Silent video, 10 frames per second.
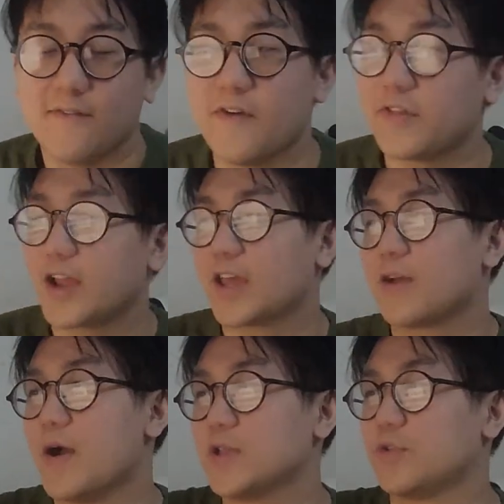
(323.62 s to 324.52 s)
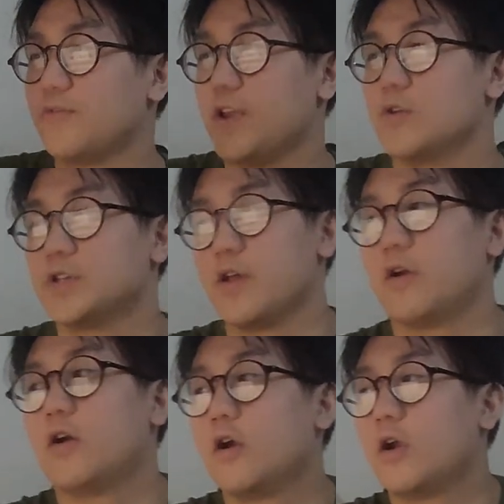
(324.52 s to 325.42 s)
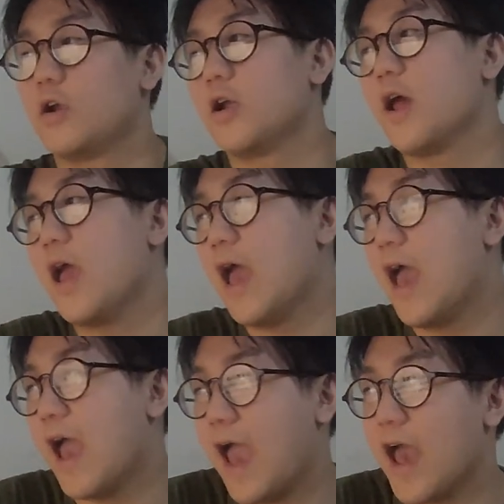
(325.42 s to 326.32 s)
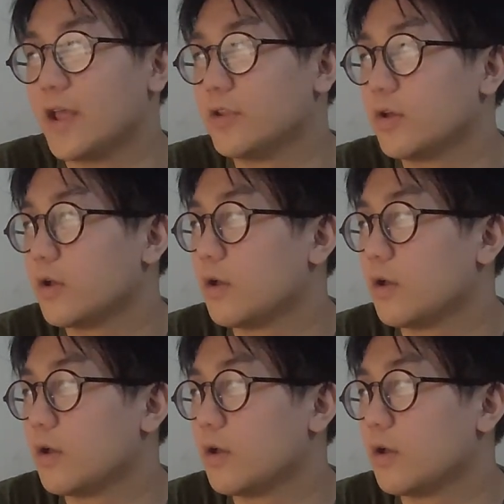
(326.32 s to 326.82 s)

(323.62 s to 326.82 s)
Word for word: 59 gigabytes worth the videos here. And,